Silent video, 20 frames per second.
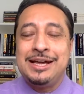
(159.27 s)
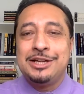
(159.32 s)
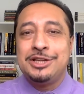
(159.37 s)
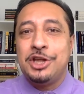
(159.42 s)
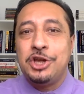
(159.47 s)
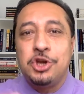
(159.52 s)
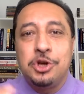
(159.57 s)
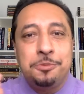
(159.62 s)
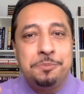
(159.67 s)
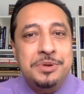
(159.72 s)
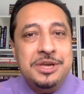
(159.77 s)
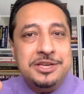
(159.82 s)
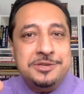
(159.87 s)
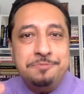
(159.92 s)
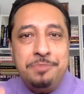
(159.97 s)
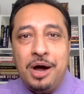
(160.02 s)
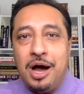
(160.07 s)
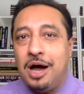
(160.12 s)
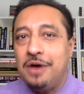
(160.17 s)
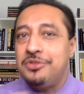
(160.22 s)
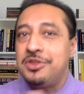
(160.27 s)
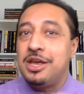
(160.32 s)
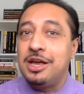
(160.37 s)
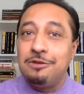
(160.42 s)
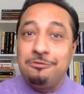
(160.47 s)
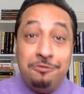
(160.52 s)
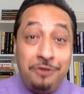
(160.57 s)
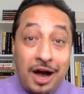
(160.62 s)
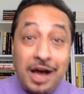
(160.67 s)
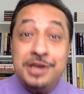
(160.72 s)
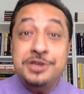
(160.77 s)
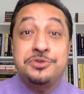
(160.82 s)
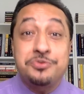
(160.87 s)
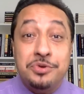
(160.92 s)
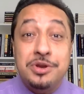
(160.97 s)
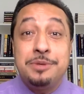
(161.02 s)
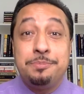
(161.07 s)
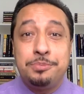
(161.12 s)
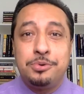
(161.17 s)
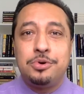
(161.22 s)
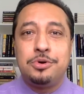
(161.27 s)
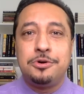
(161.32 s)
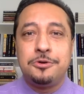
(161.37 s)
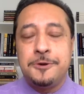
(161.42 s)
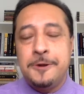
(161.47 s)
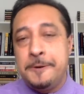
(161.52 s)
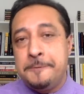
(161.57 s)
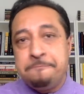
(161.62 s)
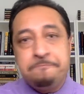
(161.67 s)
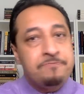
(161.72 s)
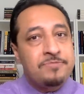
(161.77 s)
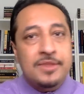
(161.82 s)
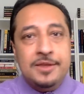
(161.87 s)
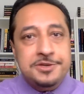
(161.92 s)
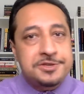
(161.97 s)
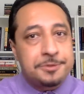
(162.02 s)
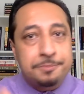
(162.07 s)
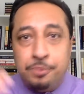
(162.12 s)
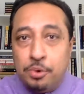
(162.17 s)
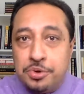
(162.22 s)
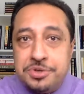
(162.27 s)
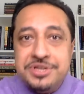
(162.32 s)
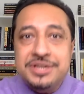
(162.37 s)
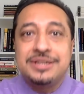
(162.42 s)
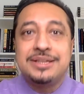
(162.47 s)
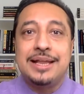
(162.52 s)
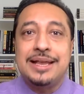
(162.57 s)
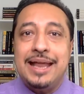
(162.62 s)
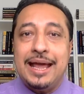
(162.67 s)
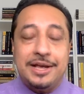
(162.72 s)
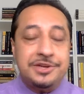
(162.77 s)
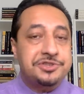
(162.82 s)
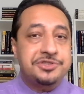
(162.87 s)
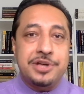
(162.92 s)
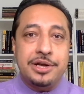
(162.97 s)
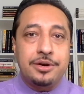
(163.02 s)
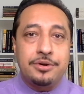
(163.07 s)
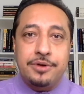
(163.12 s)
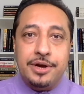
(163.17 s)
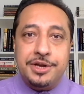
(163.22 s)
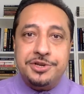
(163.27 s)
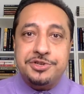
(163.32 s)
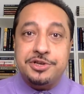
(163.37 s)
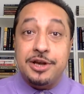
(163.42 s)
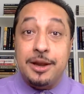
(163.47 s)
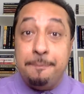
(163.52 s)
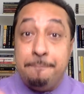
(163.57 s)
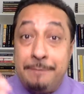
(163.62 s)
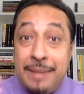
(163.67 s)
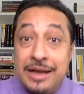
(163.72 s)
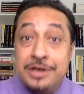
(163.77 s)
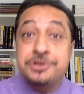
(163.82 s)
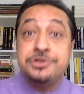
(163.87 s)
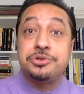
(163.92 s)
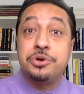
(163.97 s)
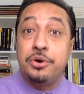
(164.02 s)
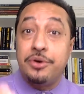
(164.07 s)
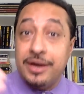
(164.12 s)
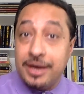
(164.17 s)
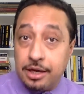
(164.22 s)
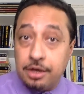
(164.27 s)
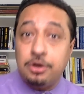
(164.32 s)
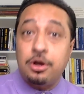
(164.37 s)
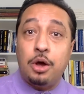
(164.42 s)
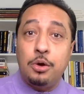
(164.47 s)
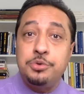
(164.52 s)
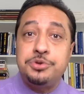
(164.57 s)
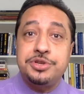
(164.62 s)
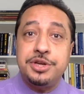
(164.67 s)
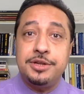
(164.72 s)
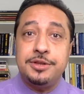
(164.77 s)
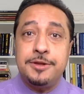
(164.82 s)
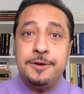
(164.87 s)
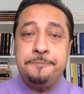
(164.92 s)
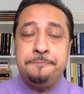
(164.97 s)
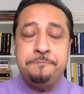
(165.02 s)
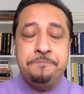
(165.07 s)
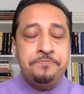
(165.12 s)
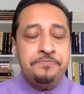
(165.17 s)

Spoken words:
They could be as part of the advisory board, supporting the next generation and mentoring and coaching them.